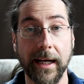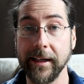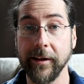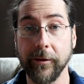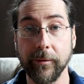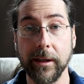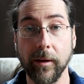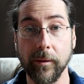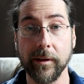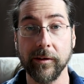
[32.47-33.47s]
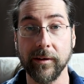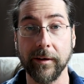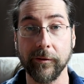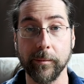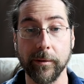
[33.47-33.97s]
Id.3 owners
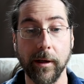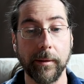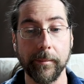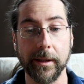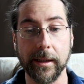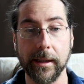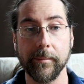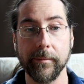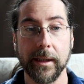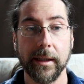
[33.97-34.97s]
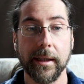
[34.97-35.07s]
have the problem. They come